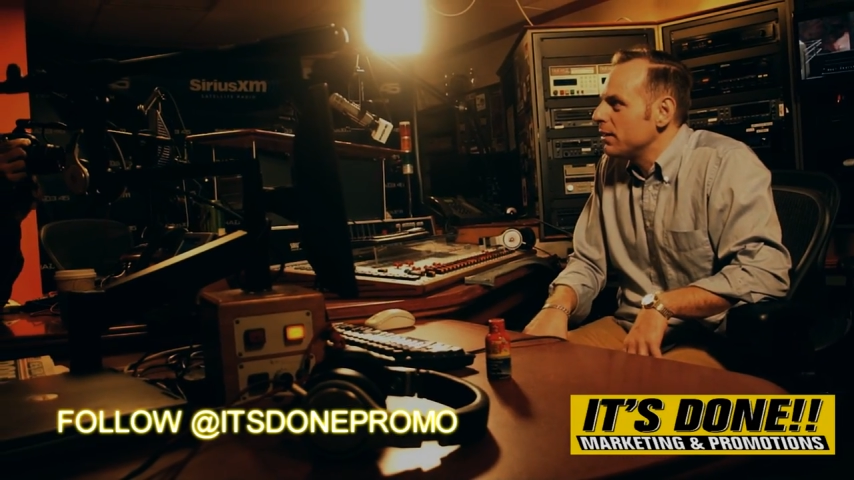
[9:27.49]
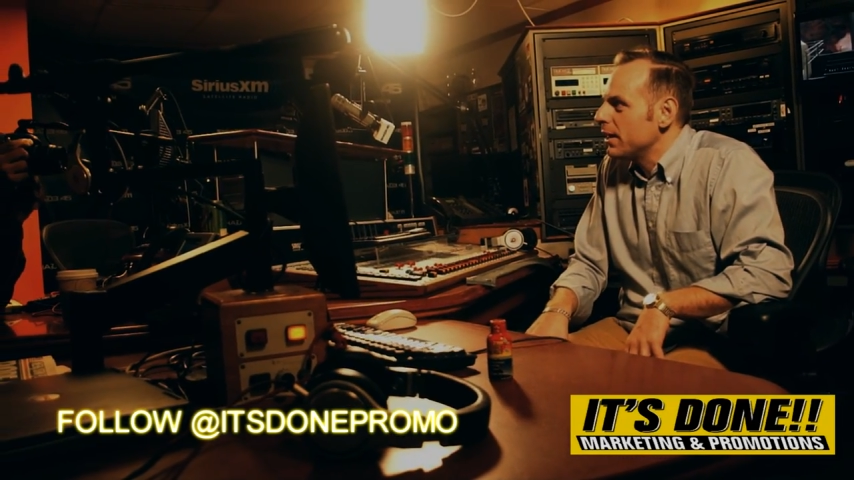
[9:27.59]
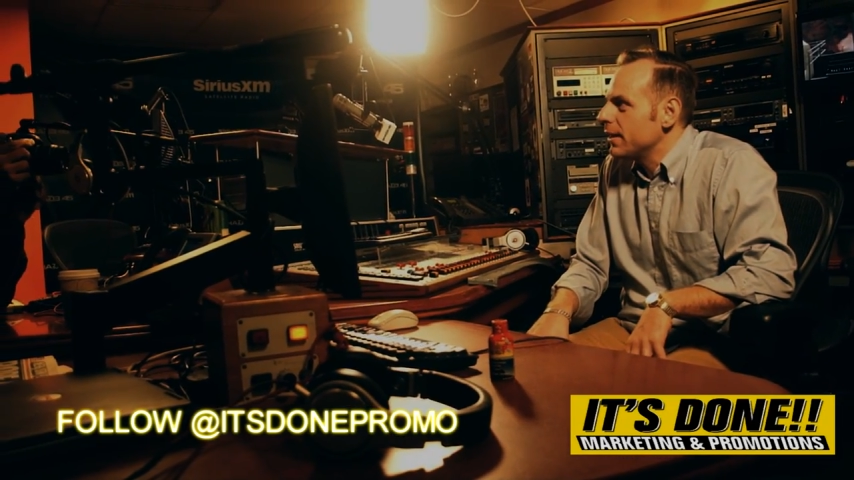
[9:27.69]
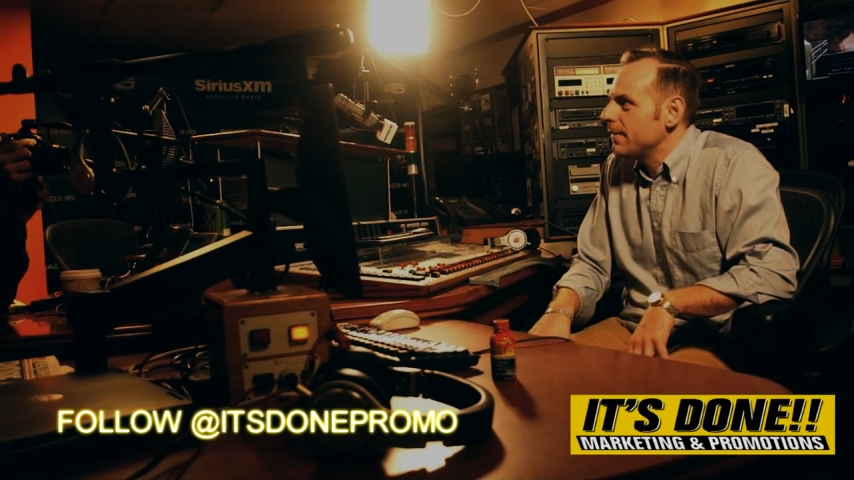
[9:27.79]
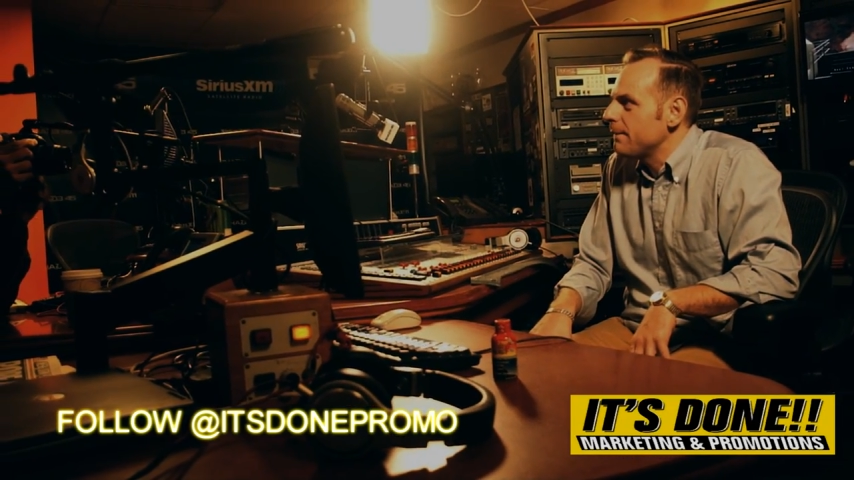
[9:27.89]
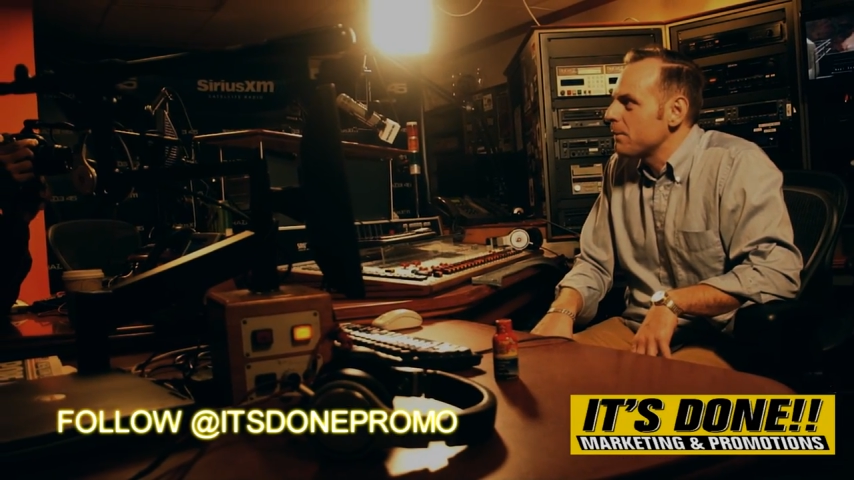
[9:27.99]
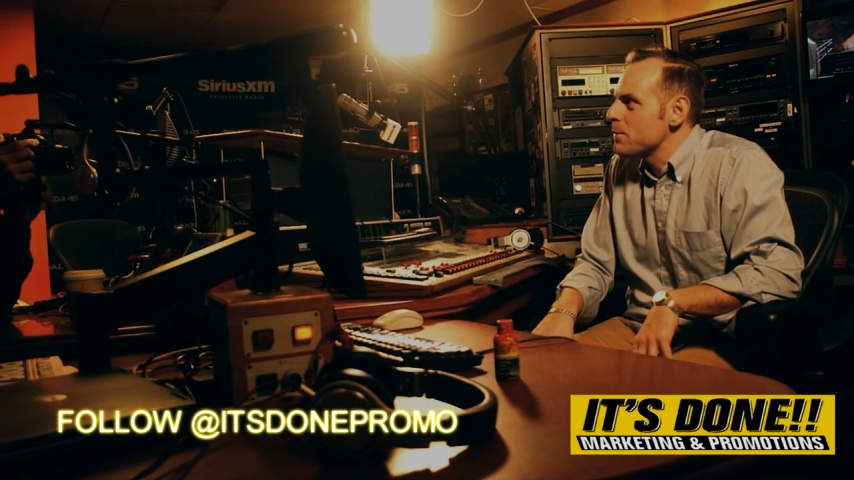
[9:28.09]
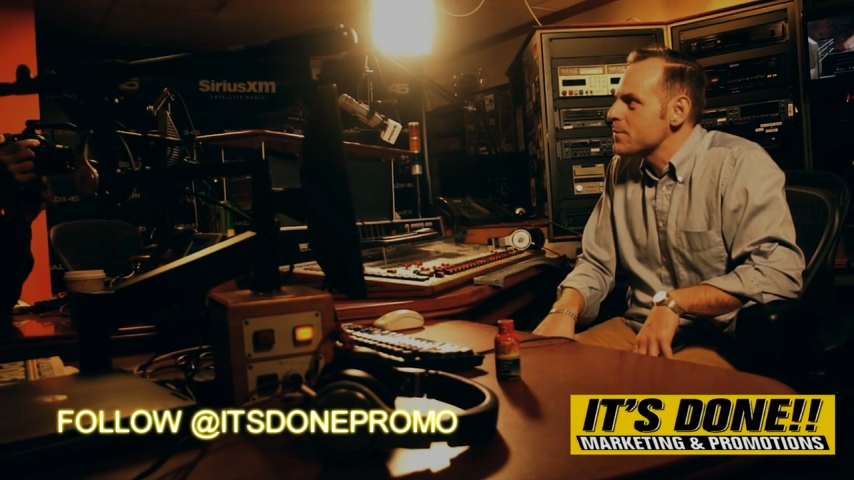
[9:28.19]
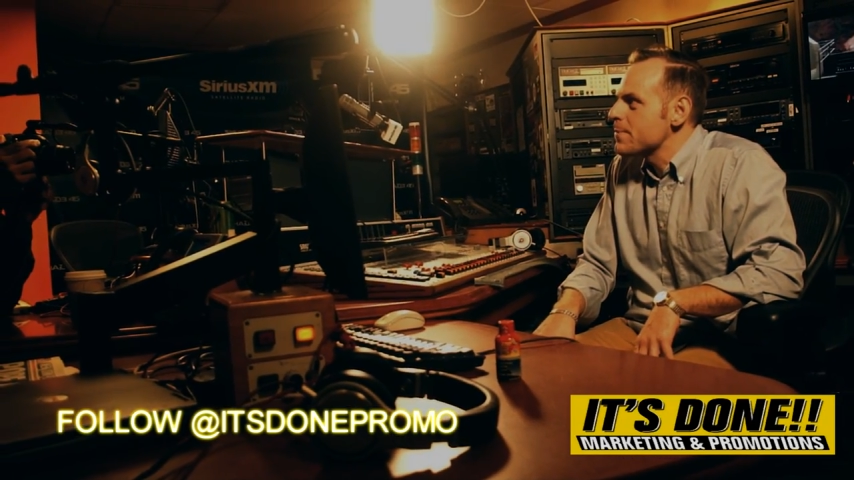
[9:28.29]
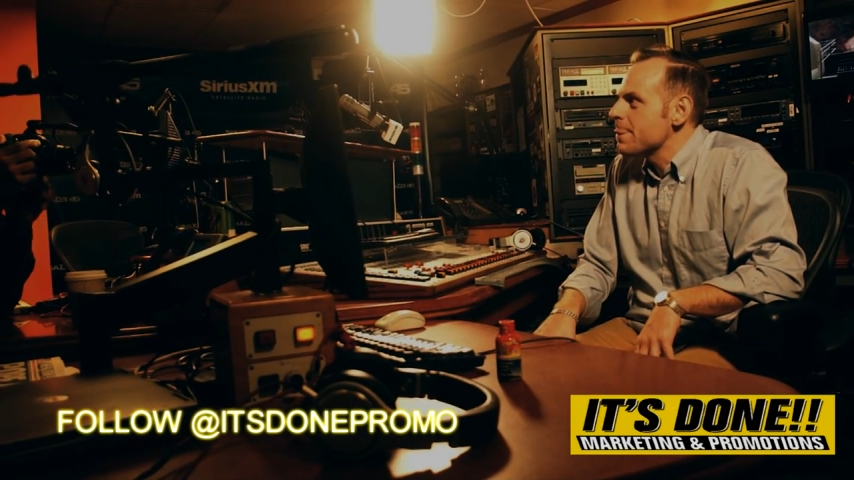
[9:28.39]
bad.
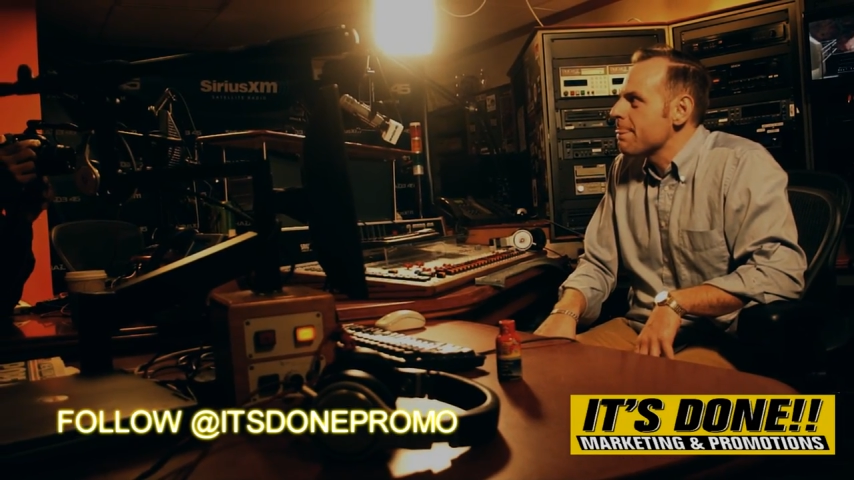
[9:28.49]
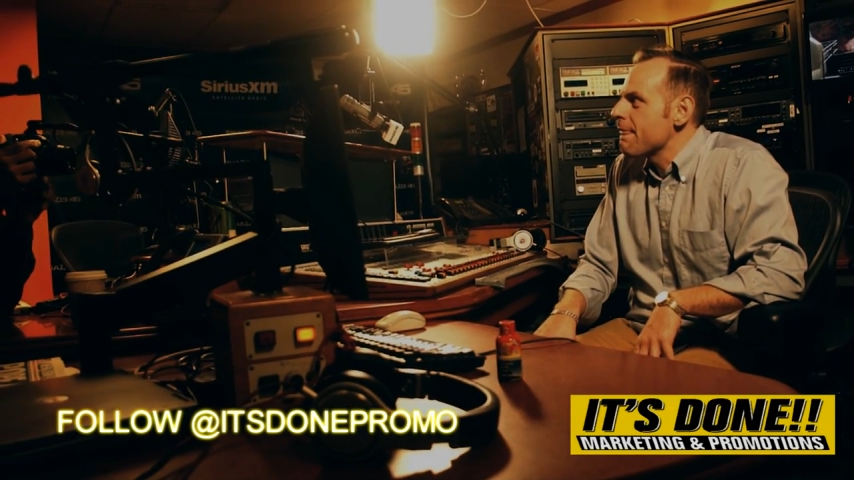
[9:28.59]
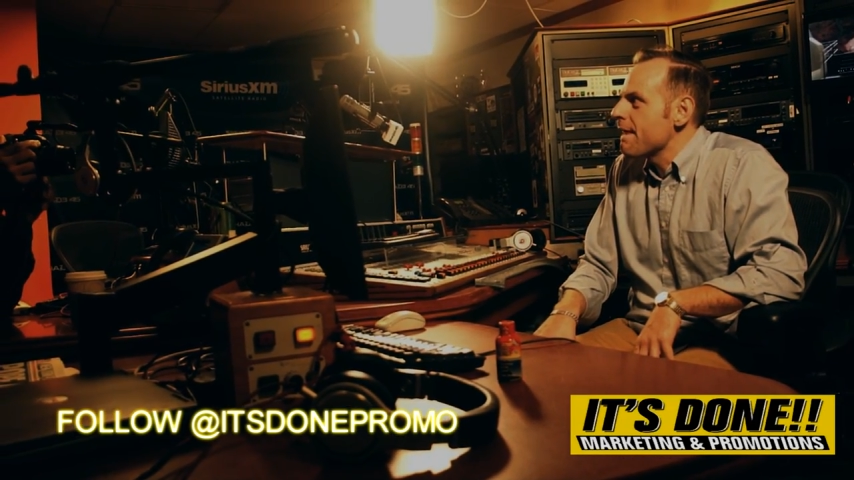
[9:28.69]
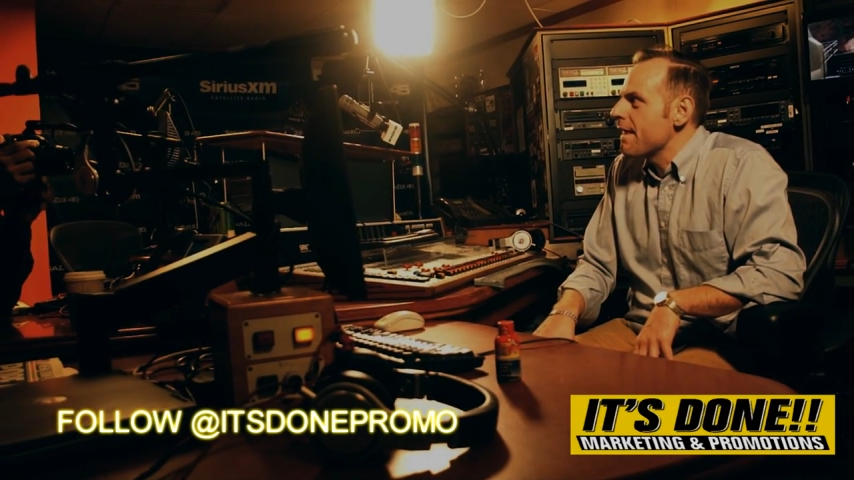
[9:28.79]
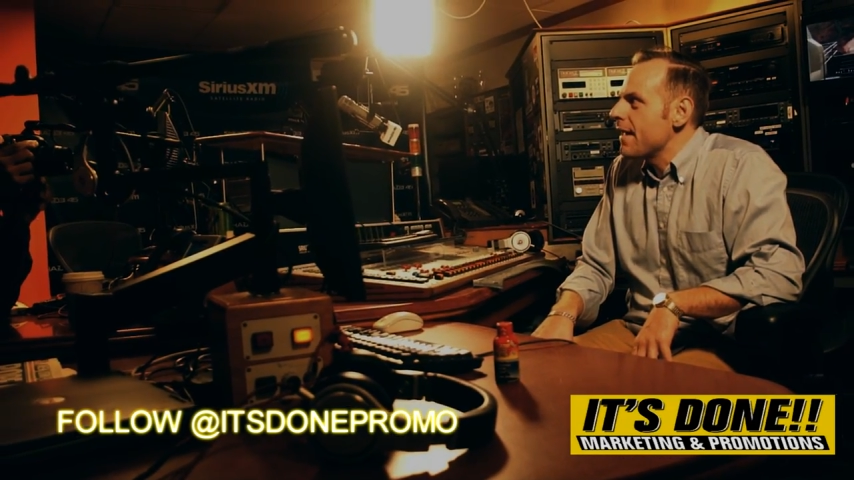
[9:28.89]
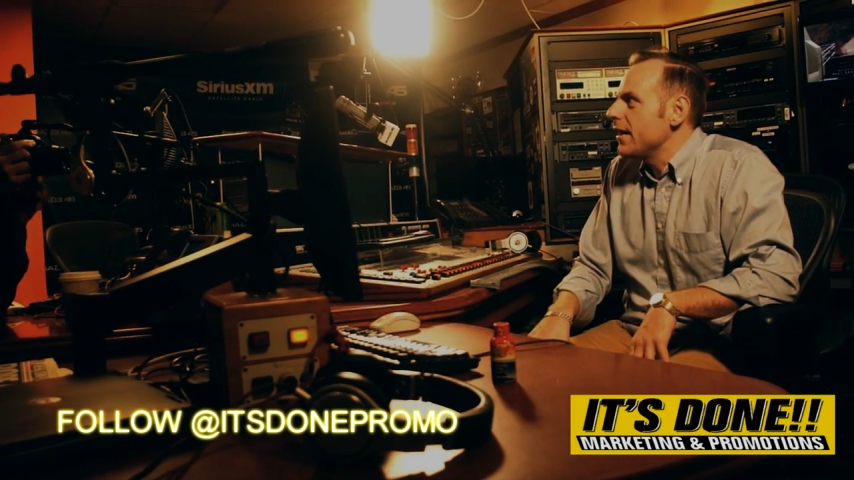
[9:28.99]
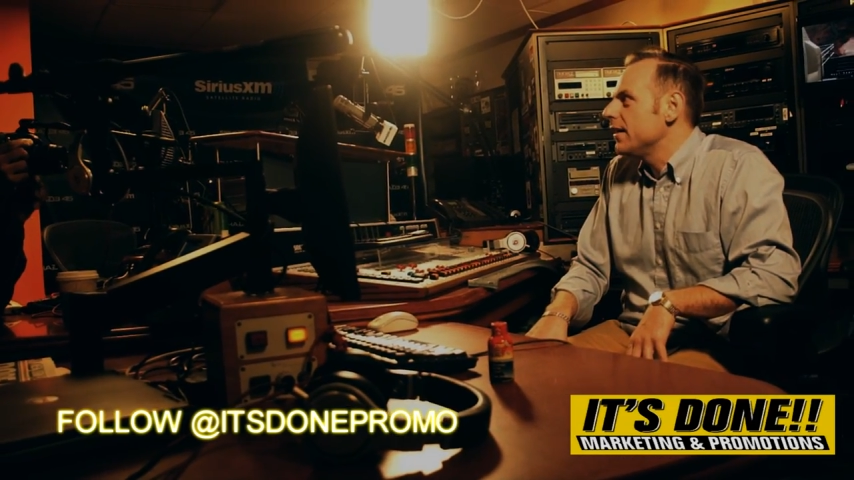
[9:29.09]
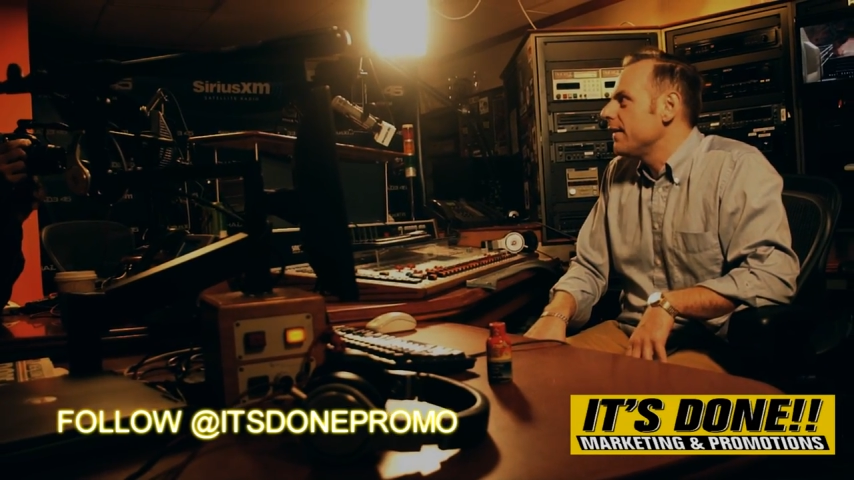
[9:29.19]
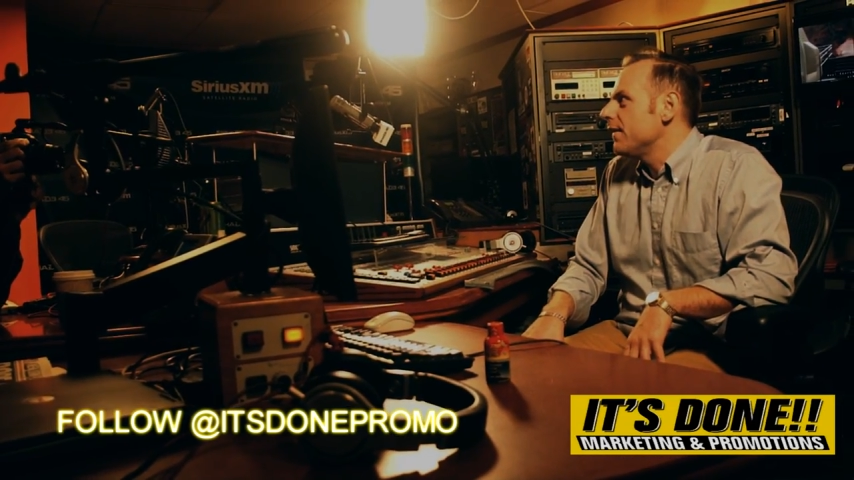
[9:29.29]
Mm-hmm.